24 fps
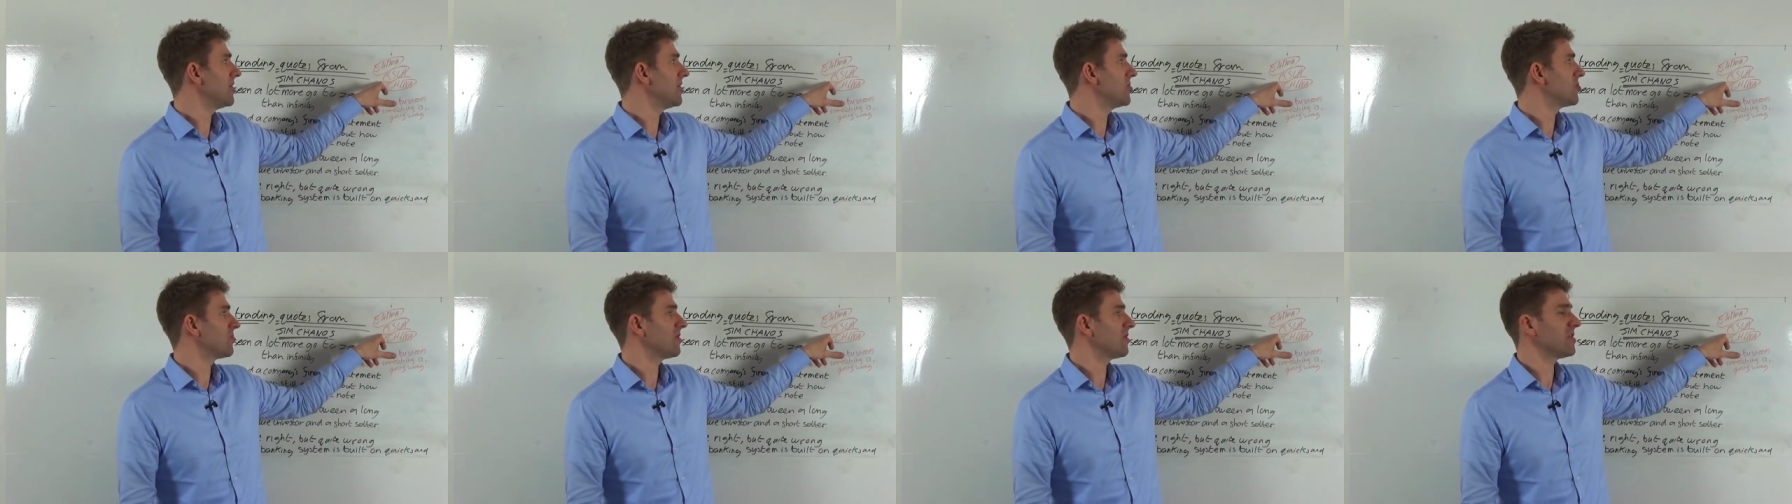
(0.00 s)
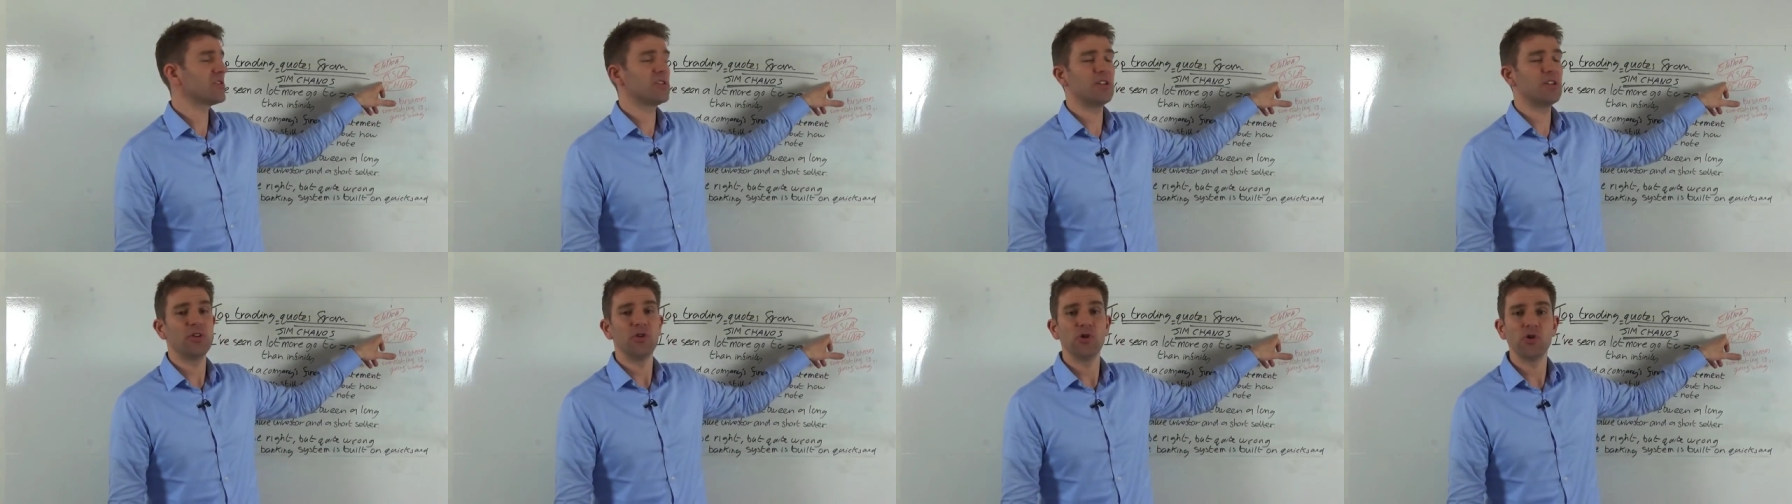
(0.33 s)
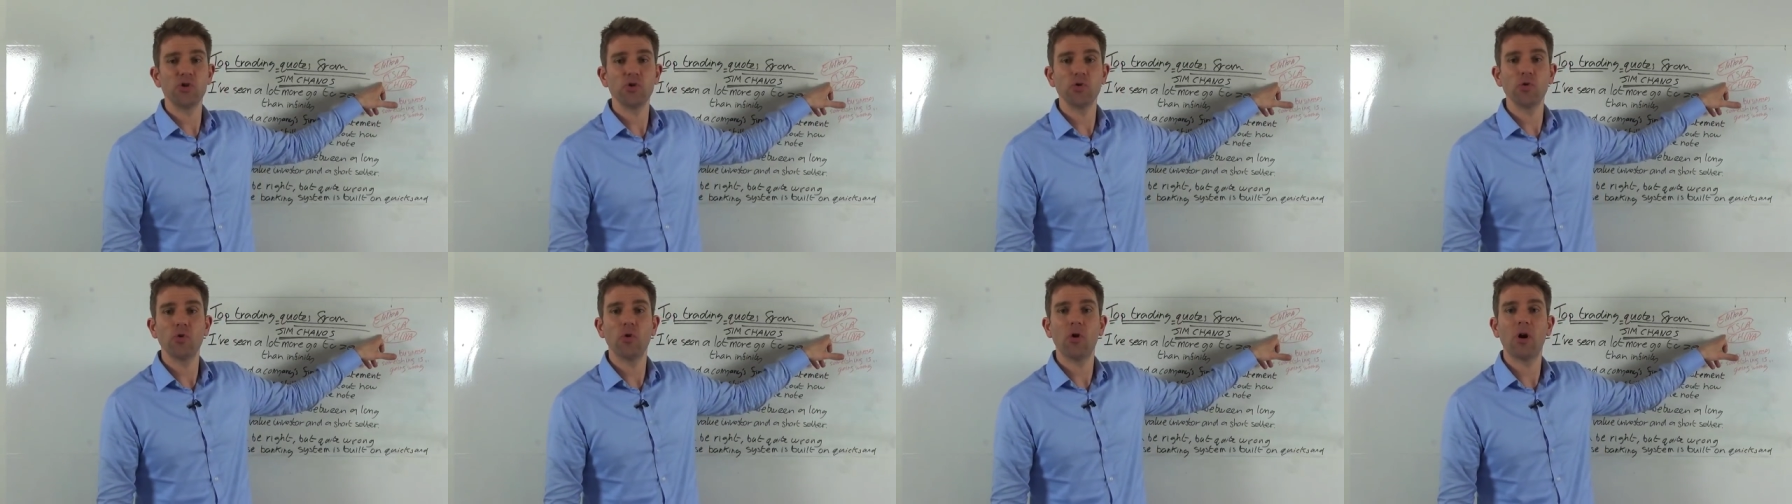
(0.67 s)
interested in
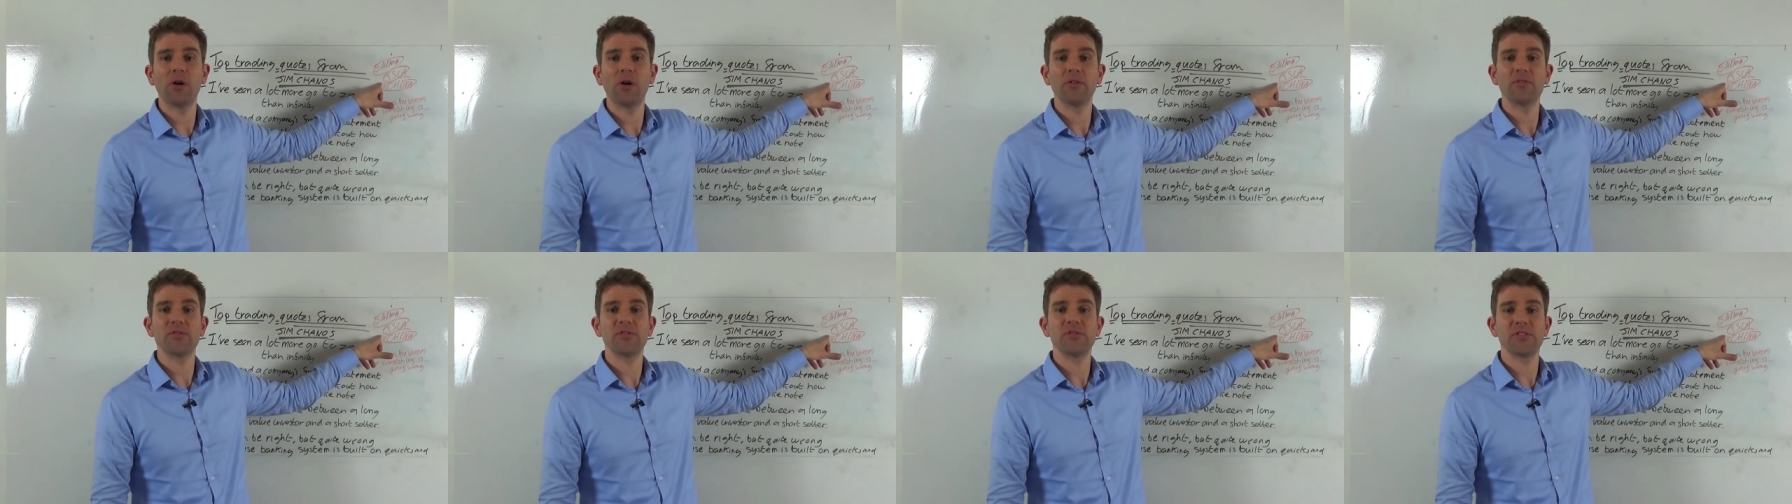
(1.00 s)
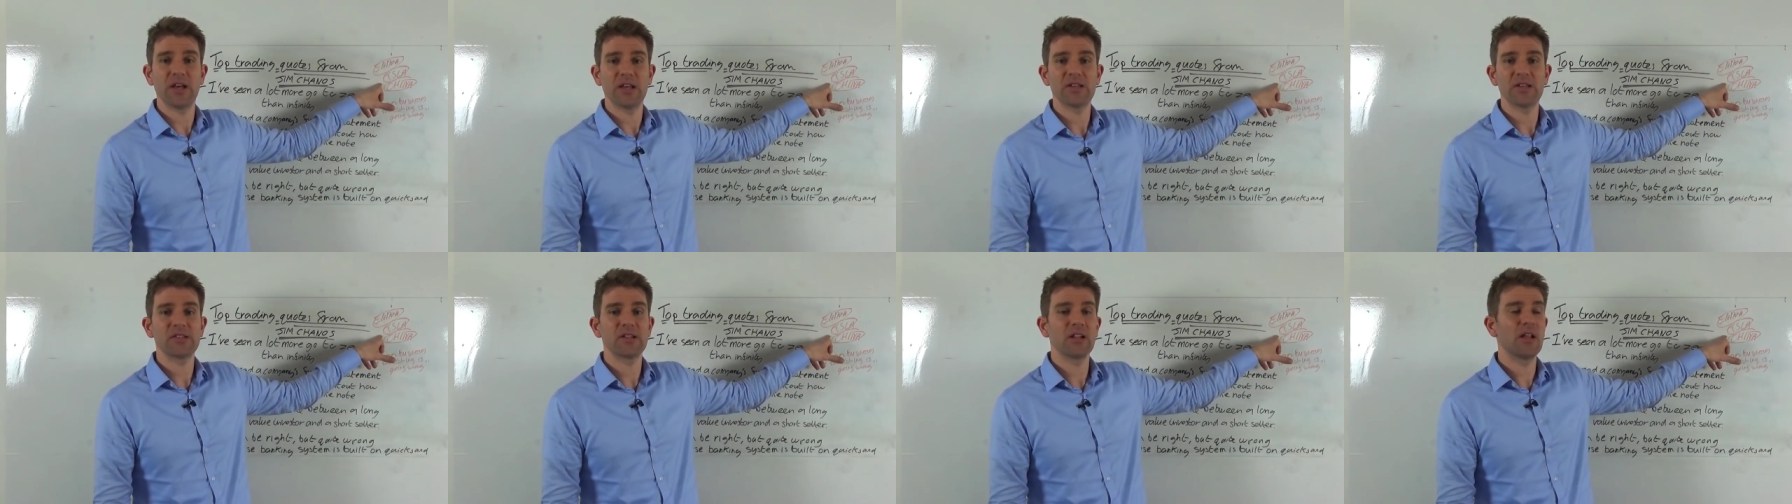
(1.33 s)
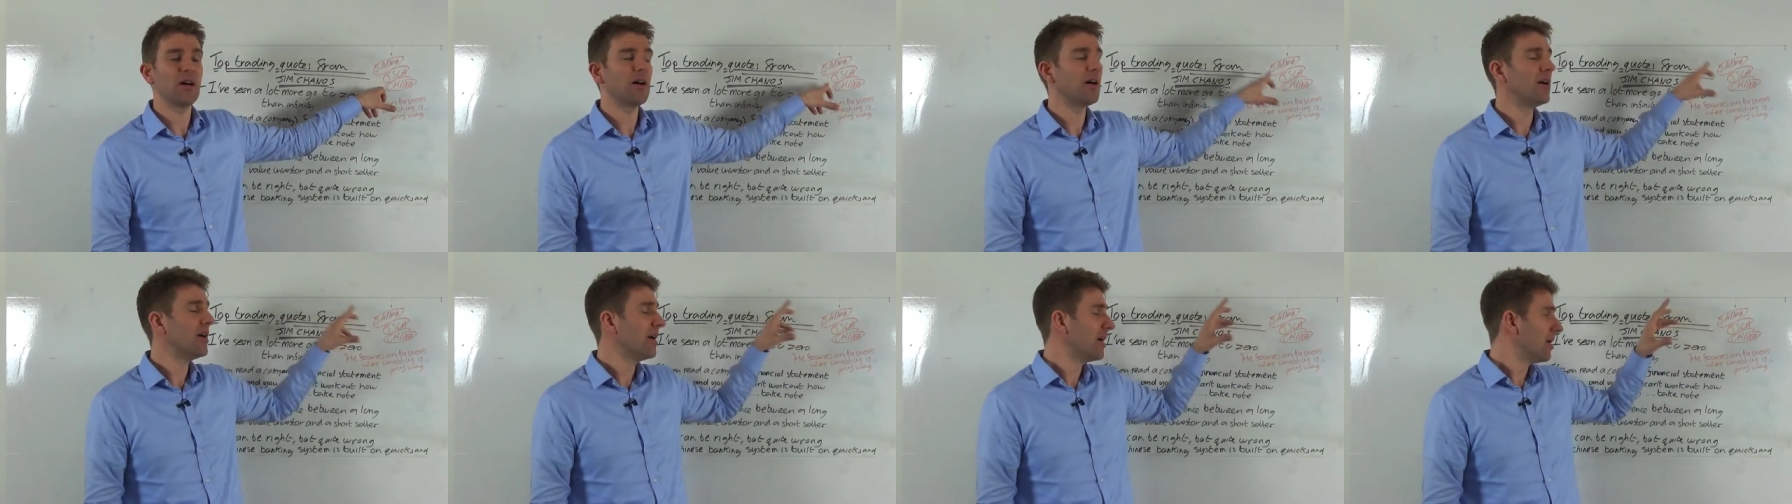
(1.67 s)
short on
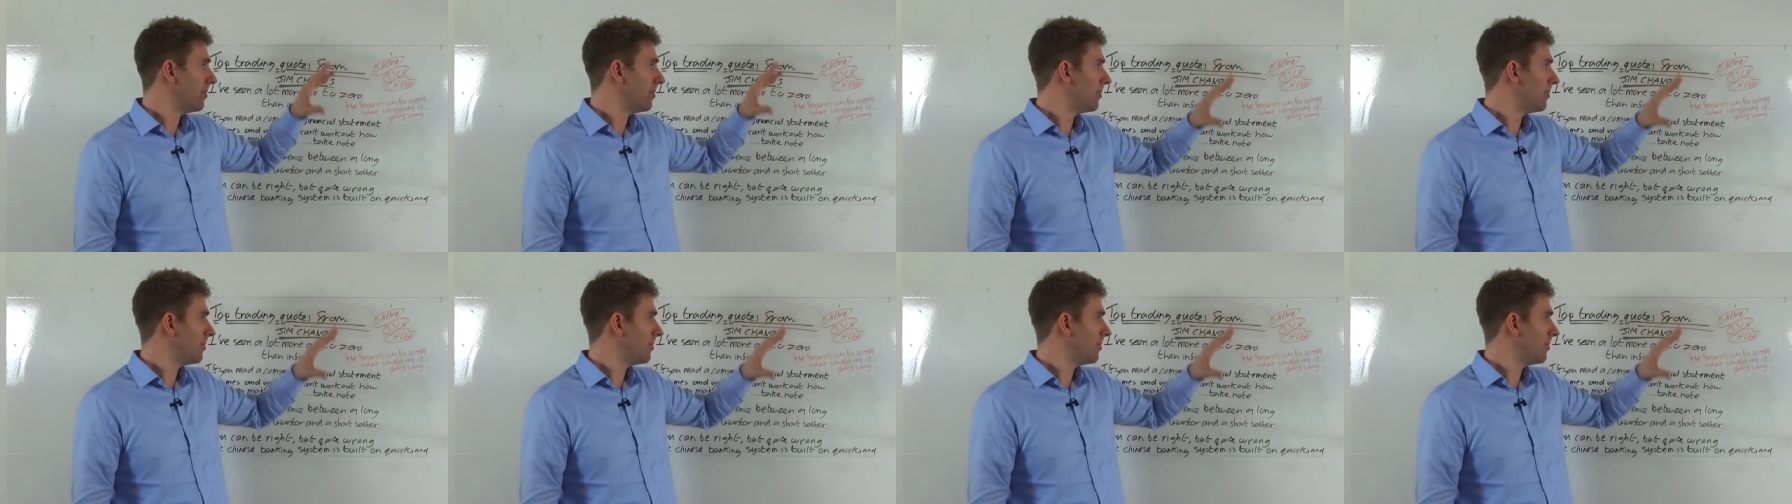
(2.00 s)
Tesla.